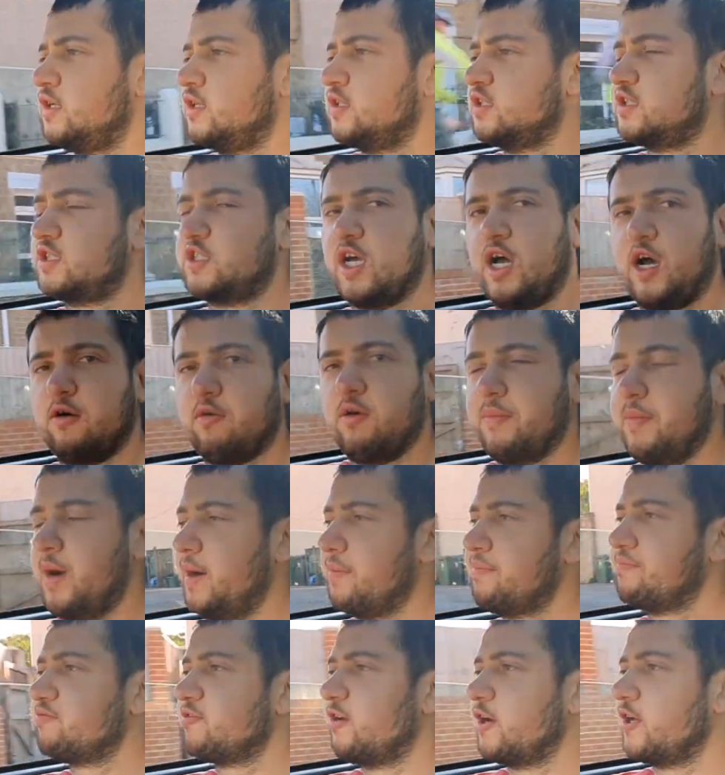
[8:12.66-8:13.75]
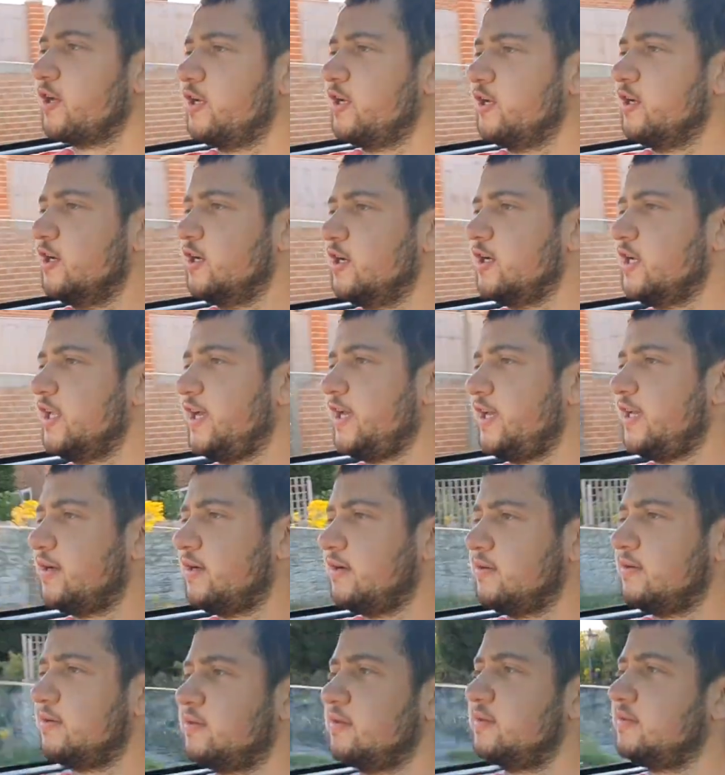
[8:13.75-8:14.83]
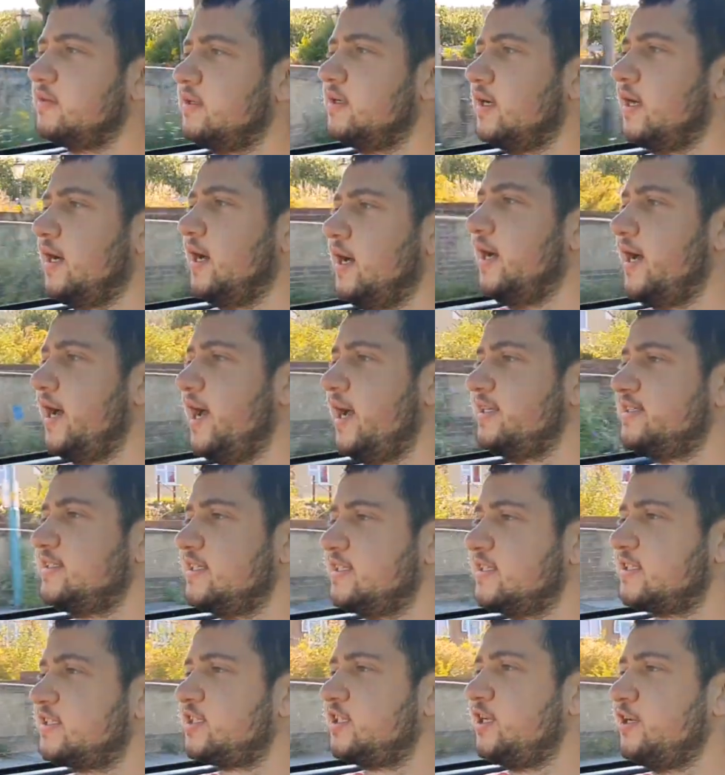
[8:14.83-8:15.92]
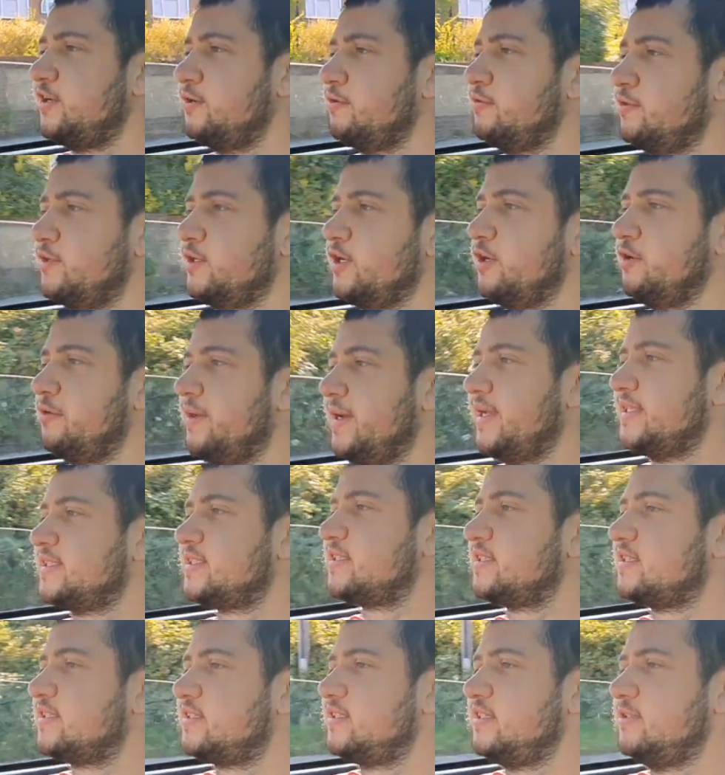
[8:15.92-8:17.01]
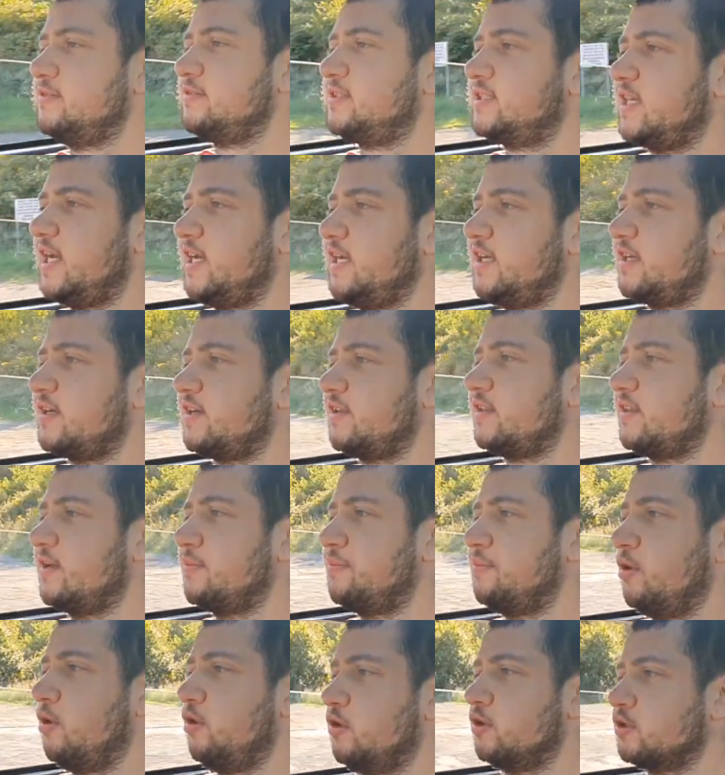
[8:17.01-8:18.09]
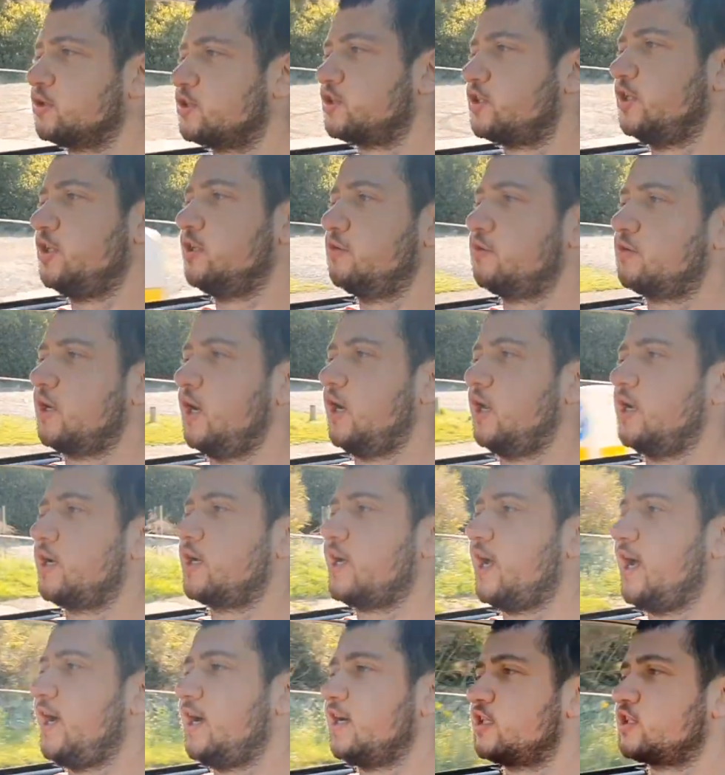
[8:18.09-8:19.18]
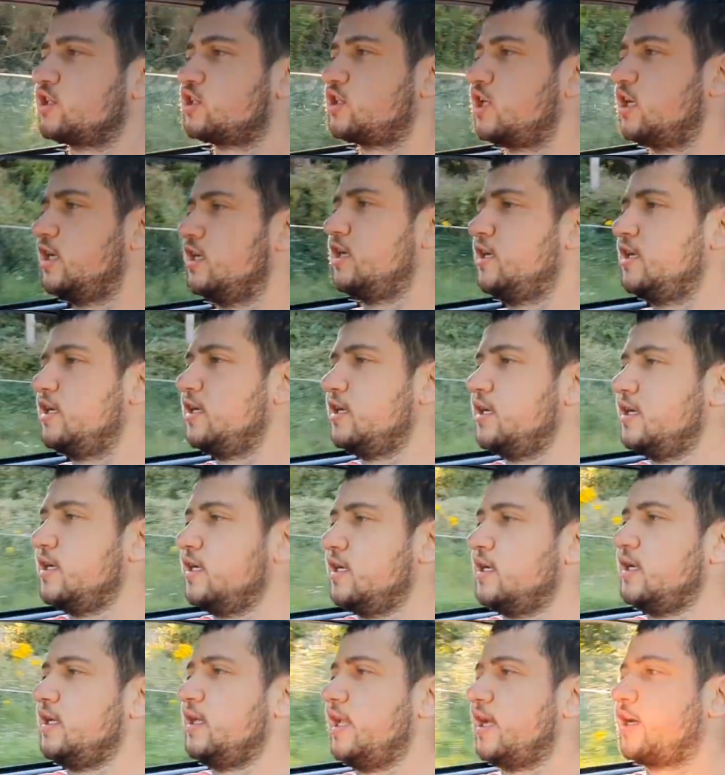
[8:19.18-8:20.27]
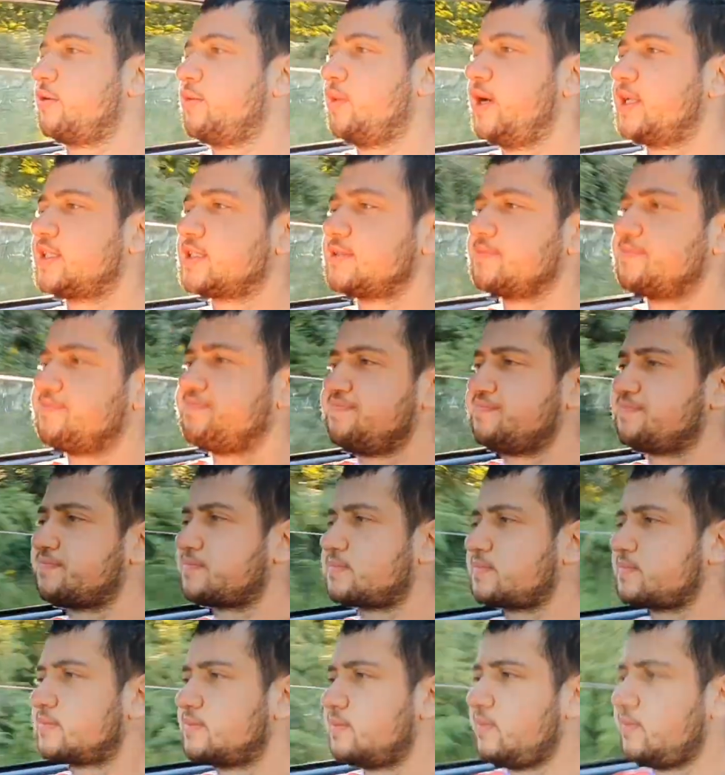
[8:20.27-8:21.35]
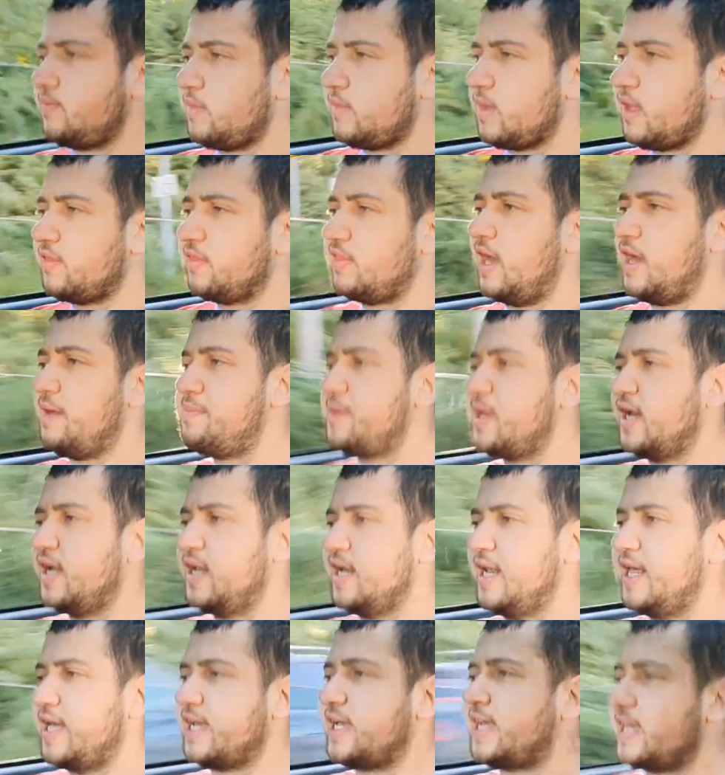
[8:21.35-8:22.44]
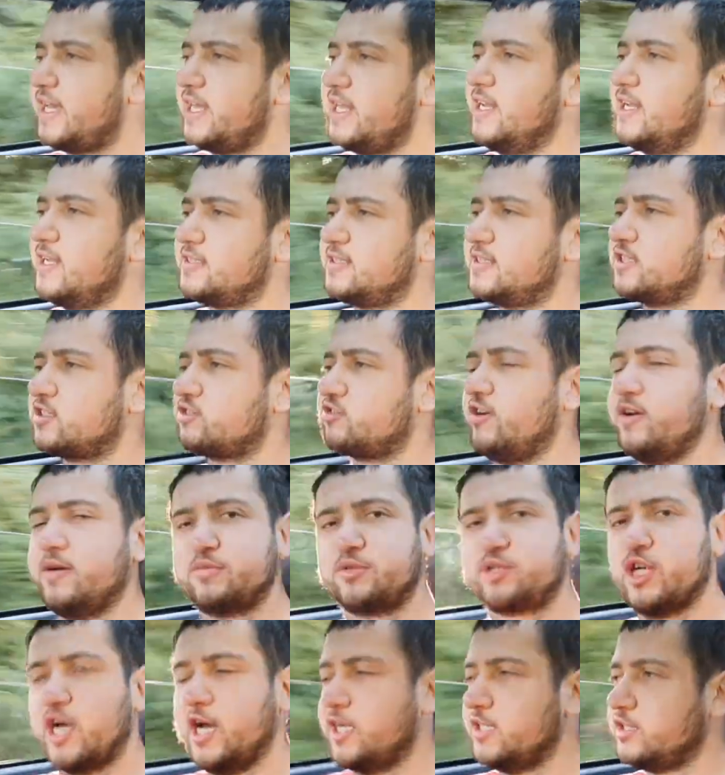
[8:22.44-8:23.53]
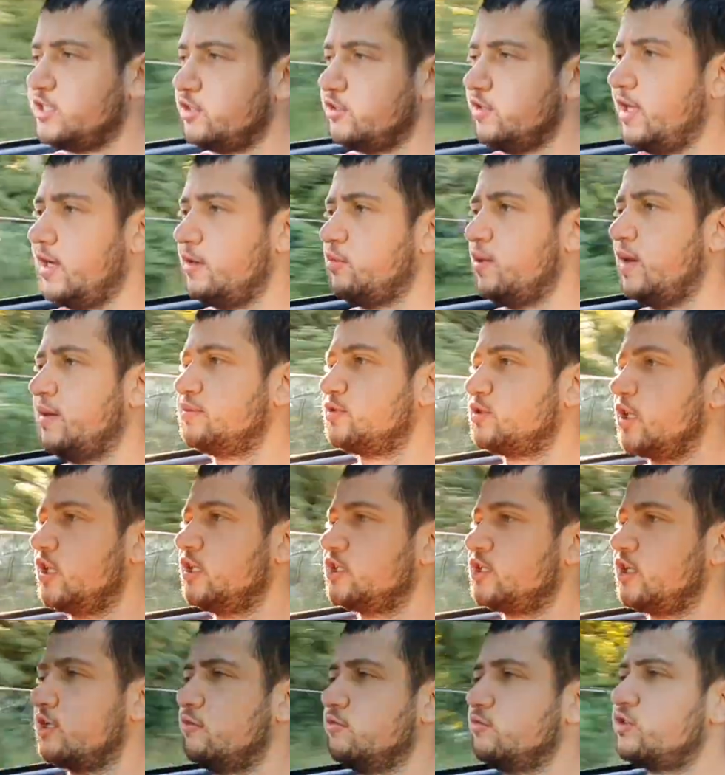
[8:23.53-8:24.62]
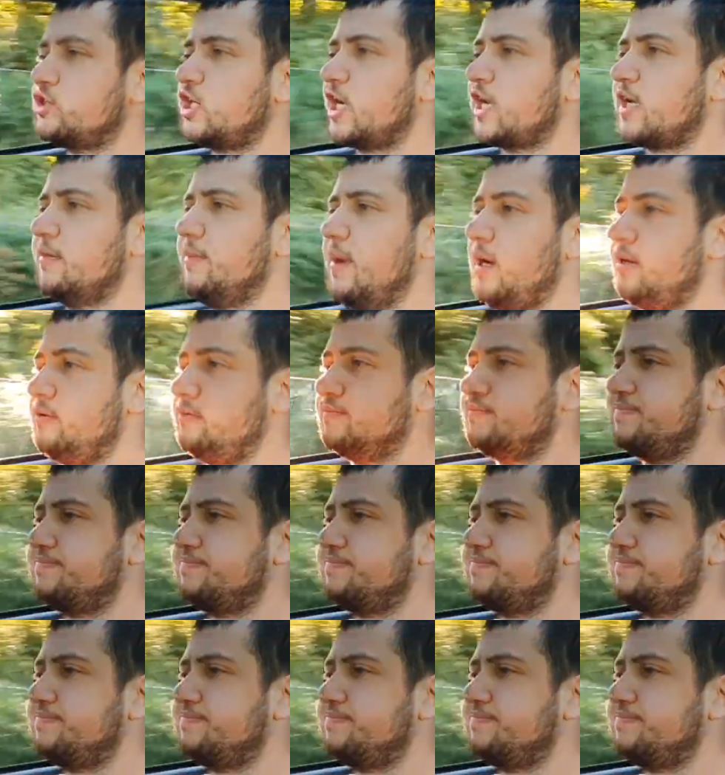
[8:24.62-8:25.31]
So I'm up bright and early, heading to Newent to take the Porsche to Colour Catch Liquid. There'll be a link in the description to their website, so you can check them out.